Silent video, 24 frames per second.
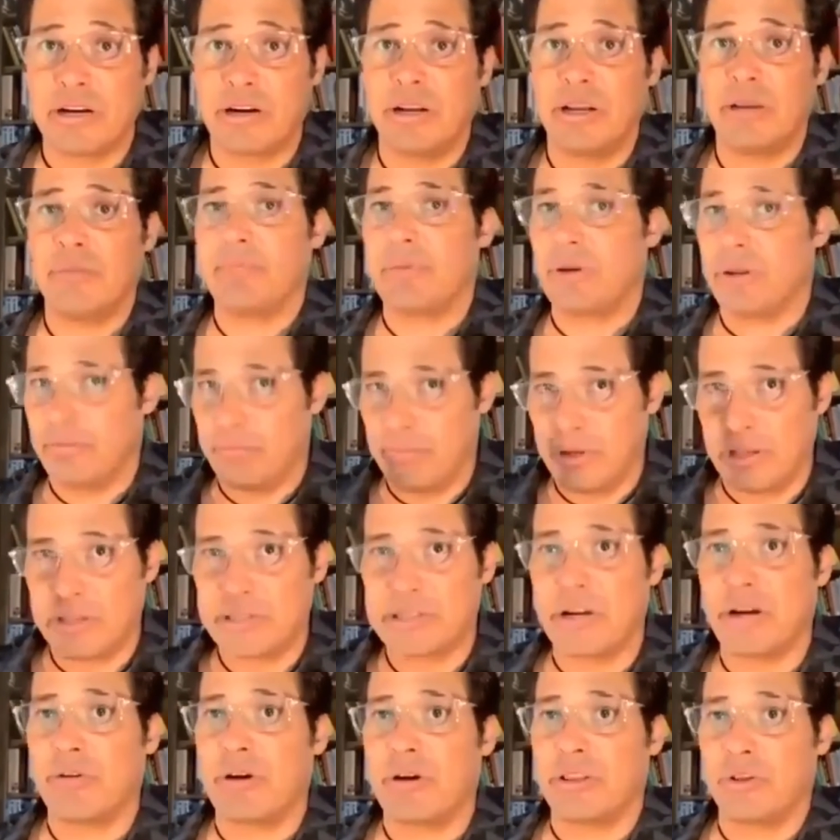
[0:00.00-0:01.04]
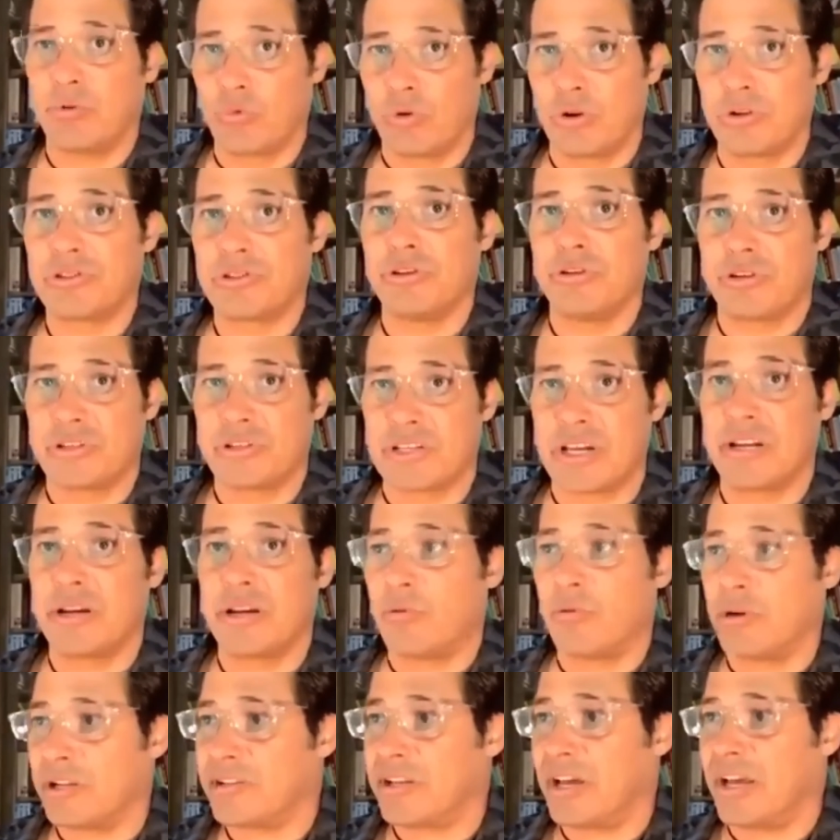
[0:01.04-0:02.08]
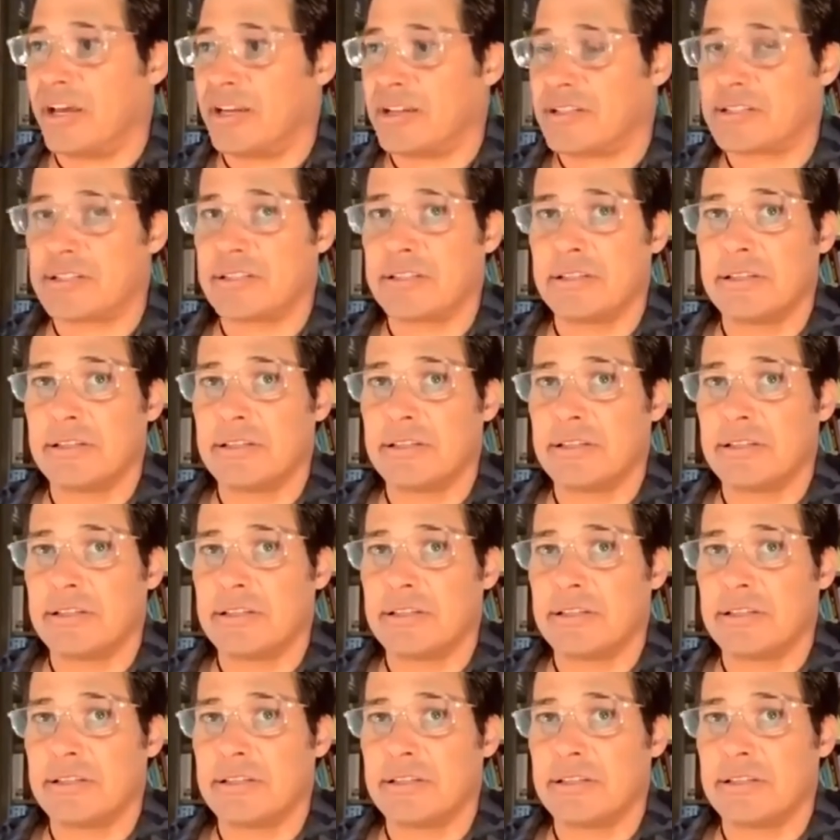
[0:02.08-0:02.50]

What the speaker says: but military around the world too, because I know what it takes.